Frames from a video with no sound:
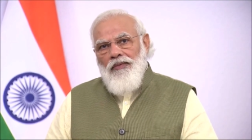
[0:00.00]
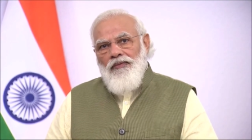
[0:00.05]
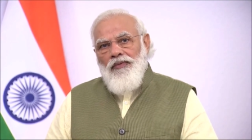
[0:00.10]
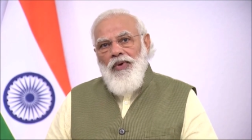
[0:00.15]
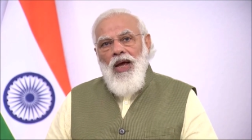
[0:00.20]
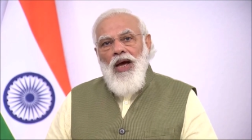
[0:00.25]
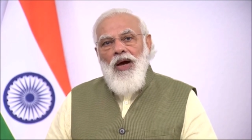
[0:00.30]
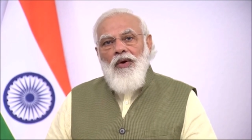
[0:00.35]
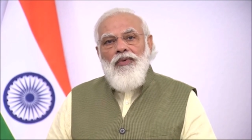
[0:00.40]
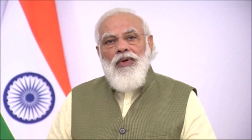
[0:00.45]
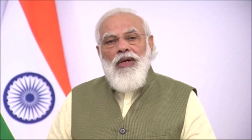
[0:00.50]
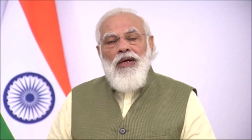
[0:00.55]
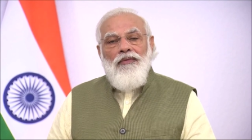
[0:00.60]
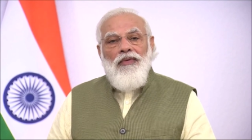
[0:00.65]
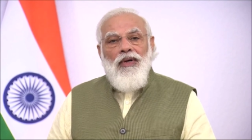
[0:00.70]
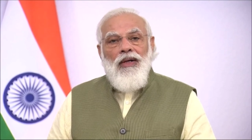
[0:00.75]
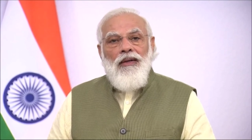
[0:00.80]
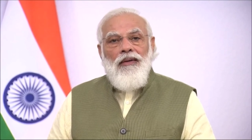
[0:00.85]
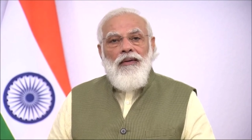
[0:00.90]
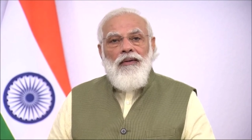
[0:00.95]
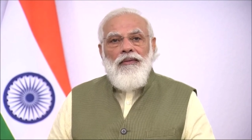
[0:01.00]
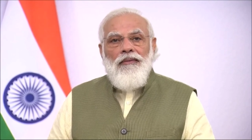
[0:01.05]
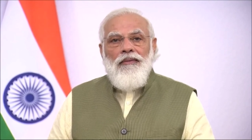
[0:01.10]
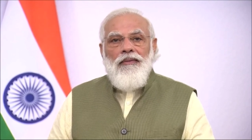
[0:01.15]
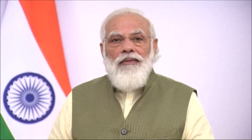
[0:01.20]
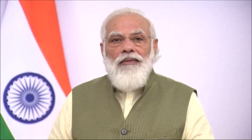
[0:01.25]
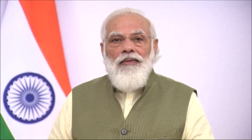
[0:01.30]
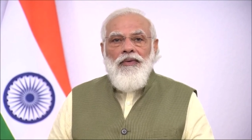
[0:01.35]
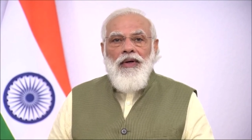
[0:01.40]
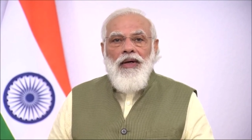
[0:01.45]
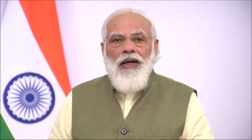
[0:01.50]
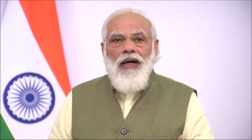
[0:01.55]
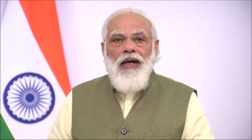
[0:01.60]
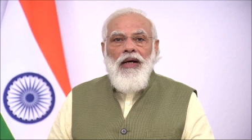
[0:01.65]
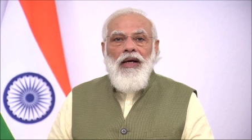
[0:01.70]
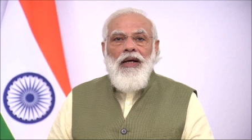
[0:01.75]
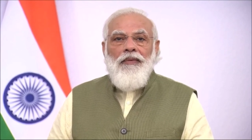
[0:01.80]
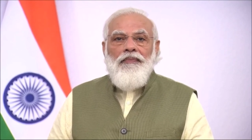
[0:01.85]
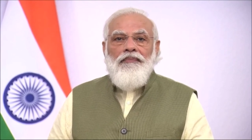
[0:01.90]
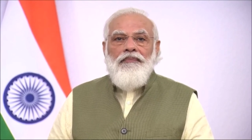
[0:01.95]
We have given
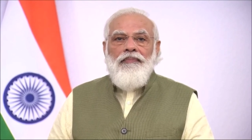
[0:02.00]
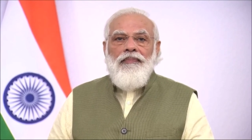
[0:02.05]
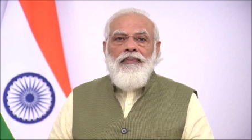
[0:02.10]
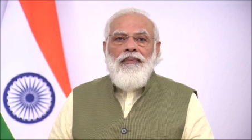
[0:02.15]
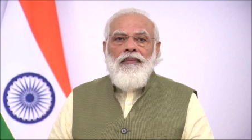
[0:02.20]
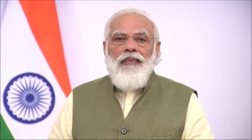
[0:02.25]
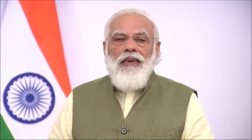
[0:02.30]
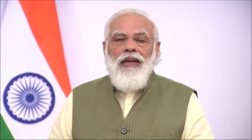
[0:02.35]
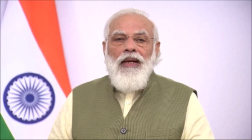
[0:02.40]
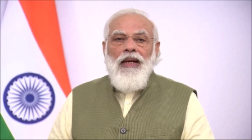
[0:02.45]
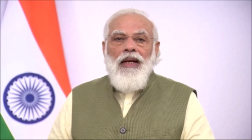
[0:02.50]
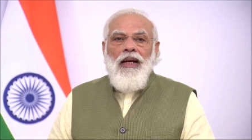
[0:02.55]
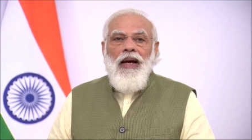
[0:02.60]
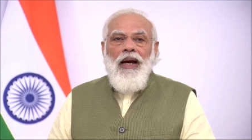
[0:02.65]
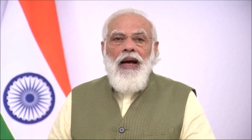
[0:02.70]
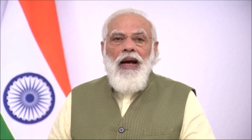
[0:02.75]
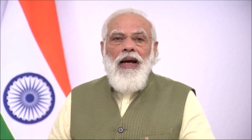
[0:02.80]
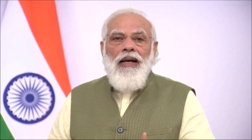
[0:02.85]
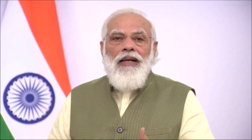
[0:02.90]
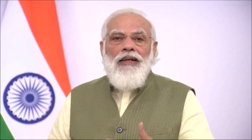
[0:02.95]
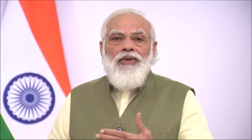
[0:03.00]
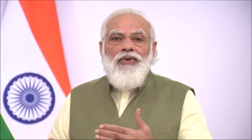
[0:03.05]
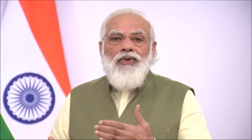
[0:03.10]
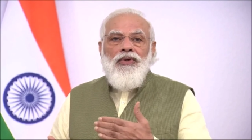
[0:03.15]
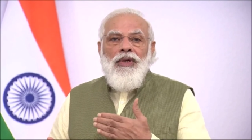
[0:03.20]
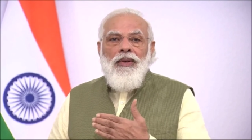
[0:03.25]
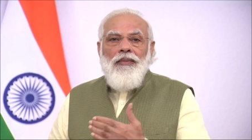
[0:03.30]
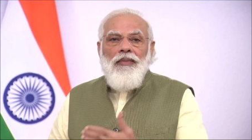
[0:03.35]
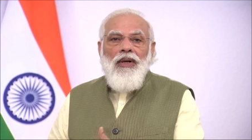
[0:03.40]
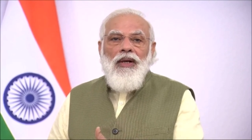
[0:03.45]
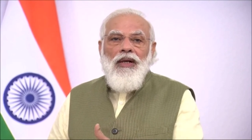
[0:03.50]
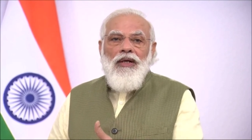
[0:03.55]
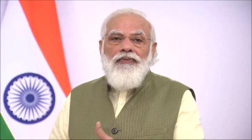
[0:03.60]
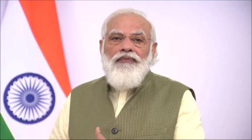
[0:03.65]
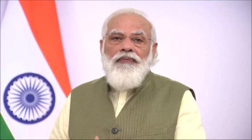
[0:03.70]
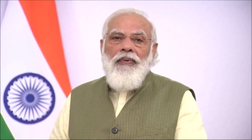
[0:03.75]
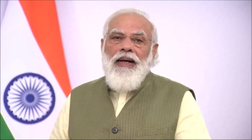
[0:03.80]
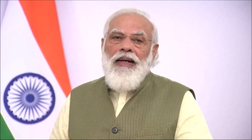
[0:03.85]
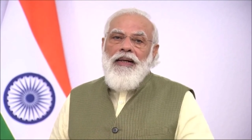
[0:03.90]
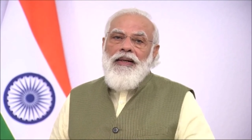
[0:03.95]
relief and stimulus
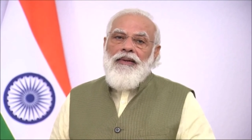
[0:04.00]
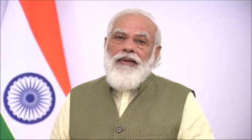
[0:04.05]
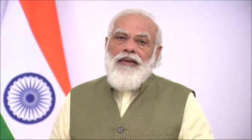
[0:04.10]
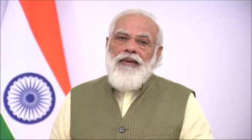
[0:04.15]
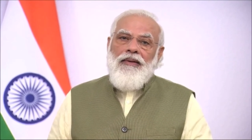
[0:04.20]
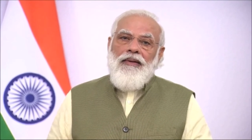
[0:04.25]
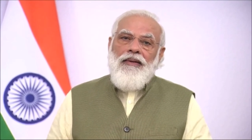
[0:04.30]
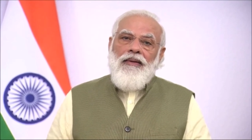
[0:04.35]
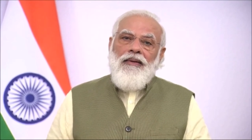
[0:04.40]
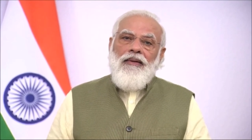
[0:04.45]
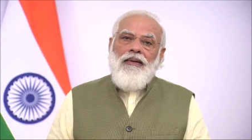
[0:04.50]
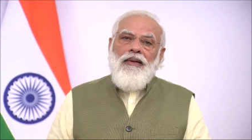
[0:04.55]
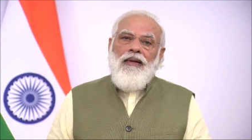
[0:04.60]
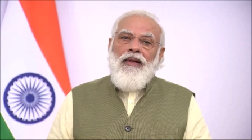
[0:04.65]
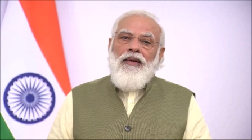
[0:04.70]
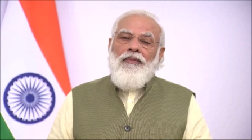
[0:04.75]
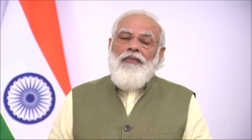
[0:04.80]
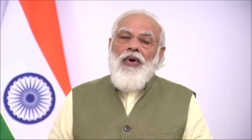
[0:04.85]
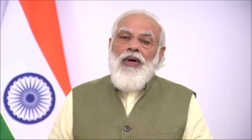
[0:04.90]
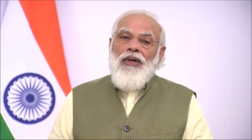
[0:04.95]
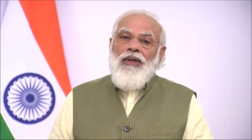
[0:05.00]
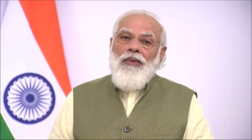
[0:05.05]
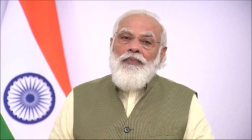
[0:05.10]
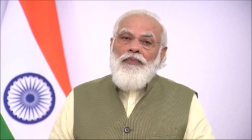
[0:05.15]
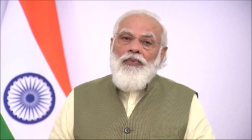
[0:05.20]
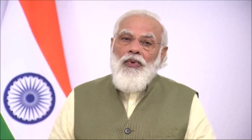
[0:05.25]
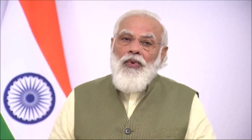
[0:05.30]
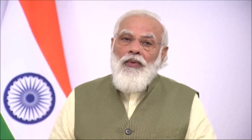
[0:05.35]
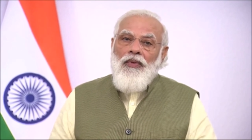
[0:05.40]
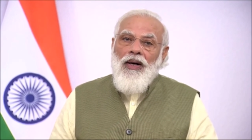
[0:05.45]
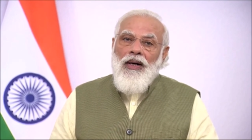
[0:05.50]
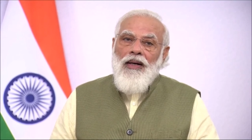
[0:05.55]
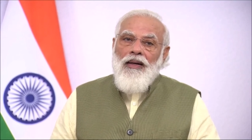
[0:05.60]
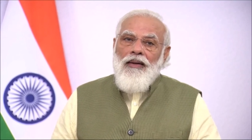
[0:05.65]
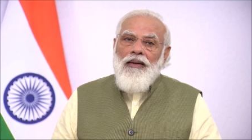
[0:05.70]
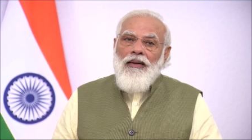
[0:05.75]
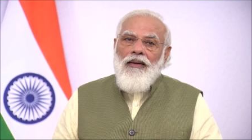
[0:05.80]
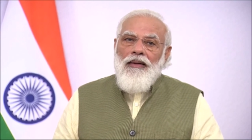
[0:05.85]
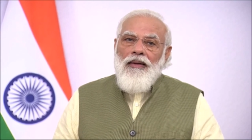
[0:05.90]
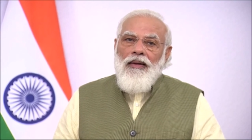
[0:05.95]
package for the
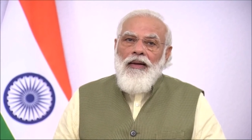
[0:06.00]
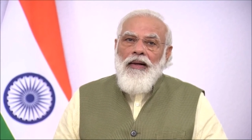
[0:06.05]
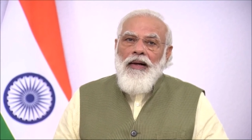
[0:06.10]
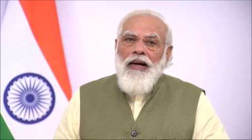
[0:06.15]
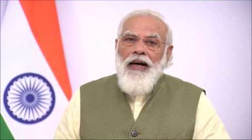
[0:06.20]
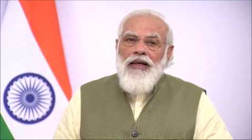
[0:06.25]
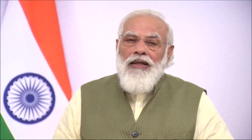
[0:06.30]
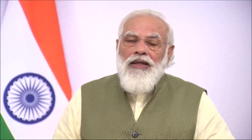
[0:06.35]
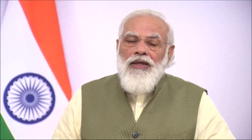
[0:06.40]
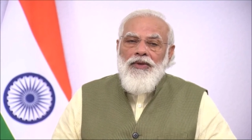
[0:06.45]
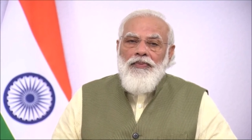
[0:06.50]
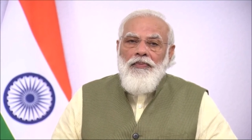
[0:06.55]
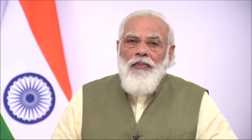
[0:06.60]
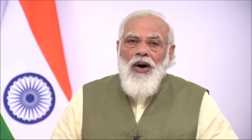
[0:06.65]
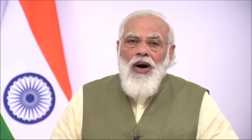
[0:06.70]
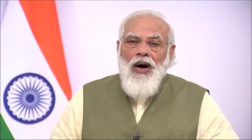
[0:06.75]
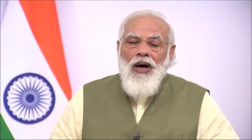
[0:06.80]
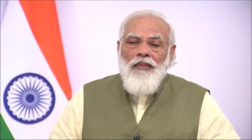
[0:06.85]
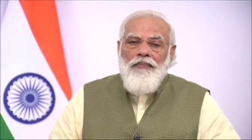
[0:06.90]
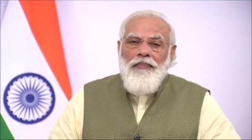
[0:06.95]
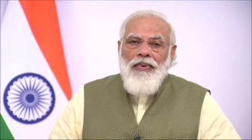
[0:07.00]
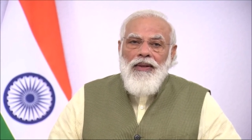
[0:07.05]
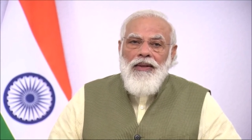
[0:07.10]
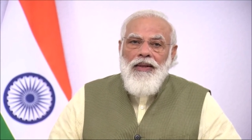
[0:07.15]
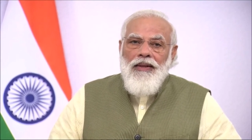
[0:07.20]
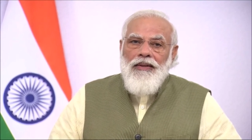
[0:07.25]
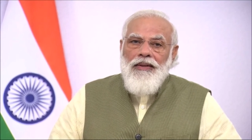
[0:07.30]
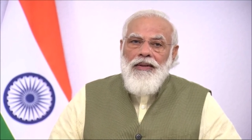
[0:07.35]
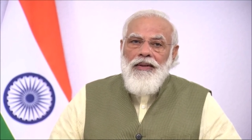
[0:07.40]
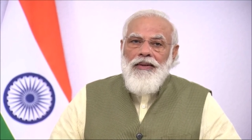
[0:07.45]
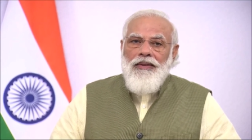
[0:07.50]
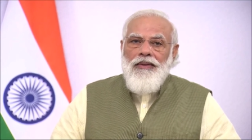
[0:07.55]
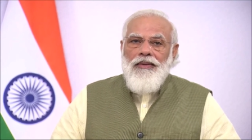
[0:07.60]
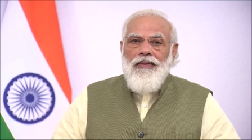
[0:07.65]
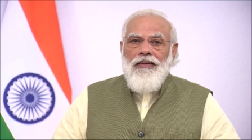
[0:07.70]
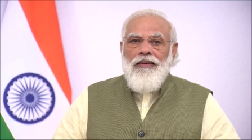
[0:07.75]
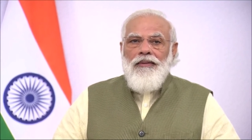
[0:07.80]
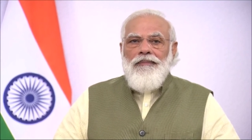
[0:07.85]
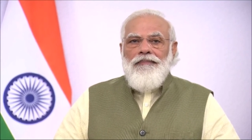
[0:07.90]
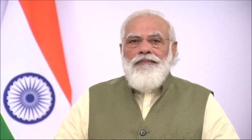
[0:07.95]
poor and the small
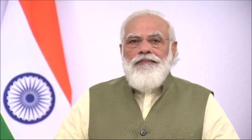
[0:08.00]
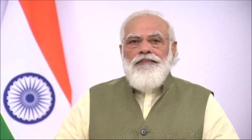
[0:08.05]
businesses.